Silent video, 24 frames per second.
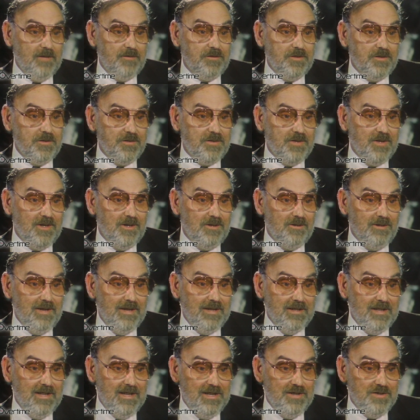left instead of
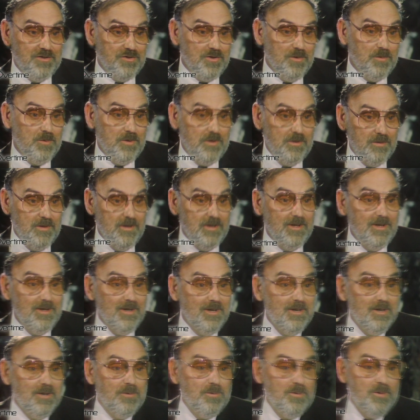right, and I had to show him
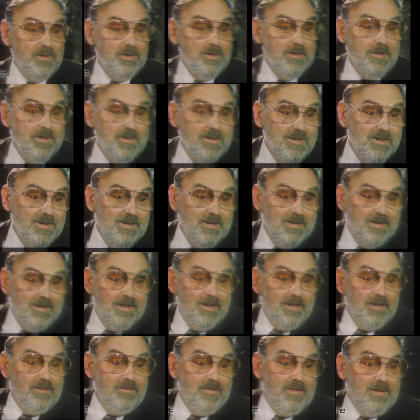where the
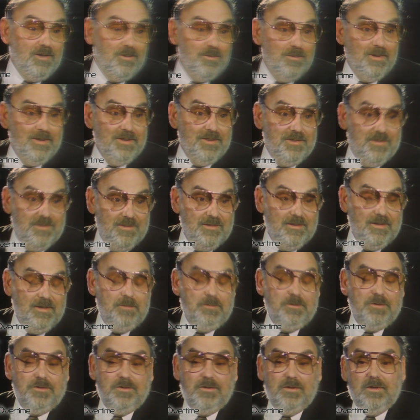elevator was.
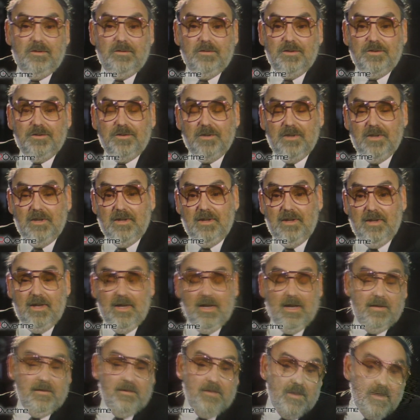He was nervous.
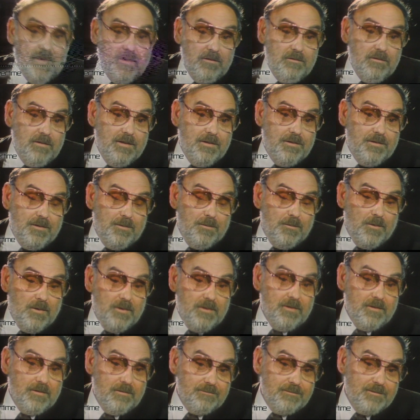And the other reason he
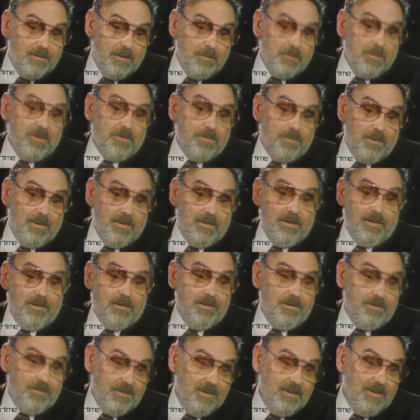won, the dumbest, well, you
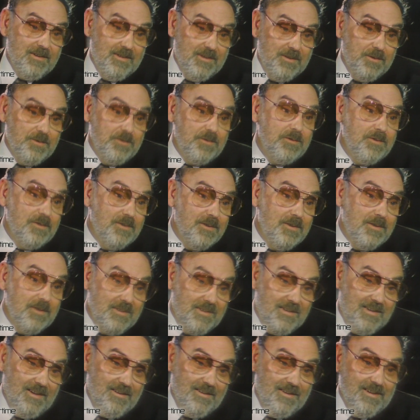could say, is
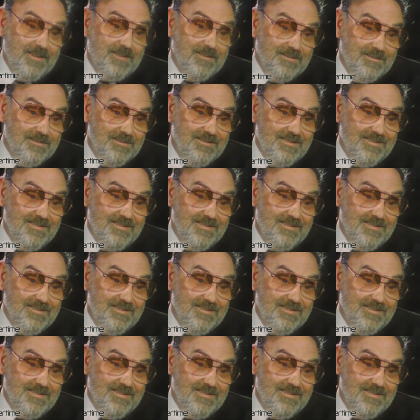Kelly.